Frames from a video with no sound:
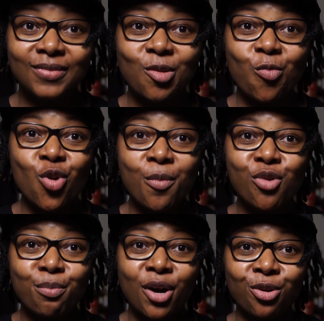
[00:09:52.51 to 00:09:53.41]
one
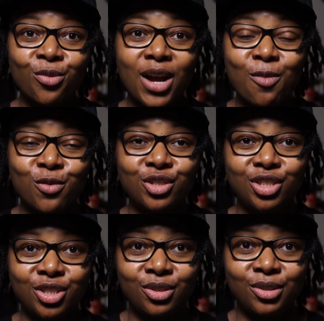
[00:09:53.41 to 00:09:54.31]
more bottle I want to
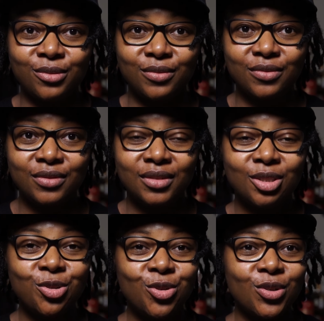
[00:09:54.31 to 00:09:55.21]
show you.
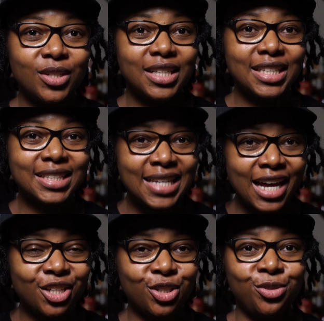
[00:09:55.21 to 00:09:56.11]
It's
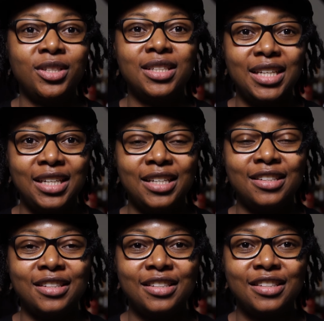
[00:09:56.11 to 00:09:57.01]
not included
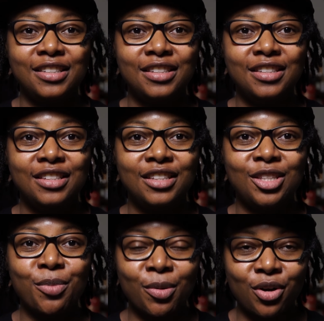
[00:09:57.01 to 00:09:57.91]
in the
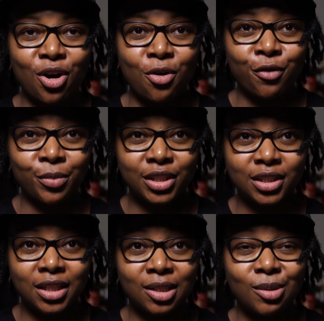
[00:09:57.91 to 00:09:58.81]
bourbon haul from
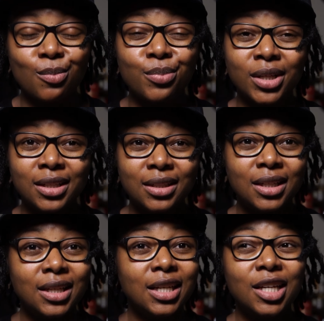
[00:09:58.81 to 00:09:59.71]
Kentucky, but
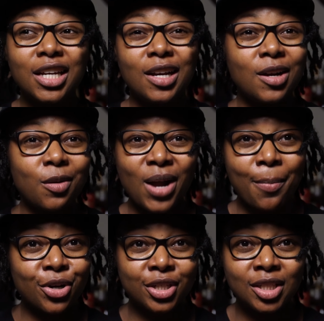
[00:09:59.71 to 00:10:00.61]
I
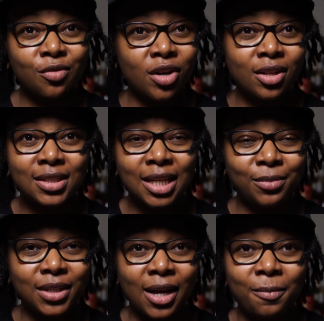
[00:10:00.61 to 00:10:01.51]
purchased it around the same
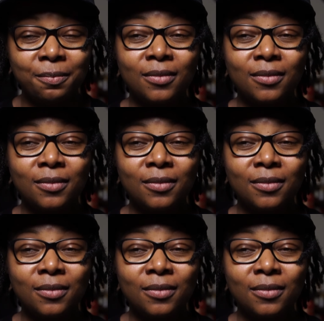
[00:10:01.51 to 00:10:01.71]
time,